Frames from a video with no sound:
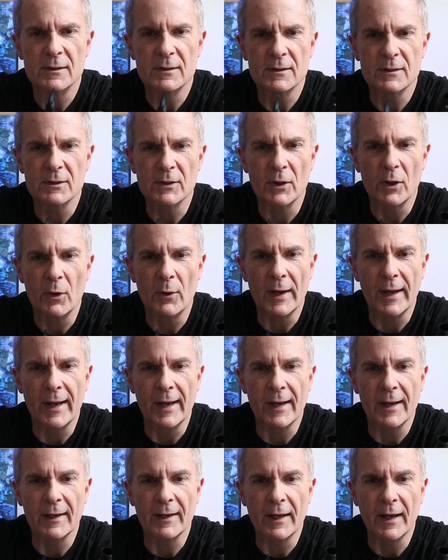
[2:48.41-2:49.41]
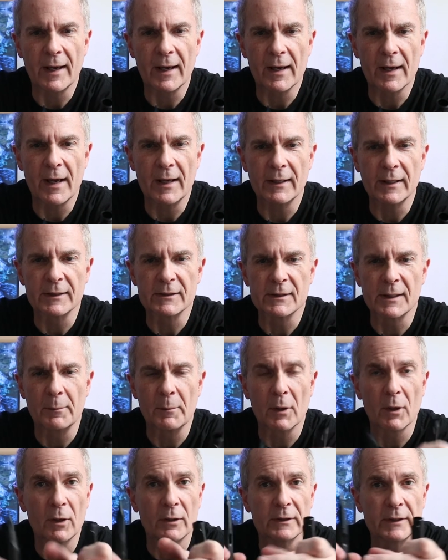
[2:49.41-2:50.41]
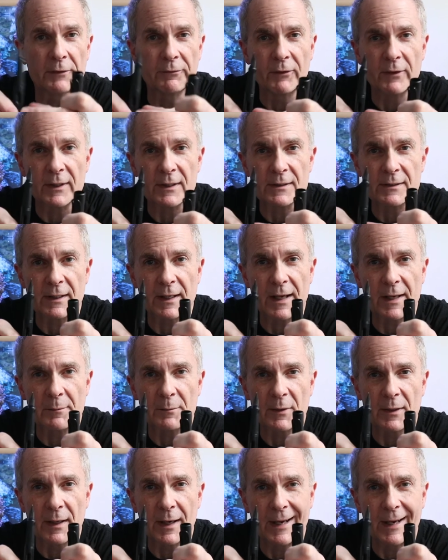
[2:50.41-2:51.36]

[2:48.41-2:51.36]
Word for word: So, and uh, I did something a little different this time.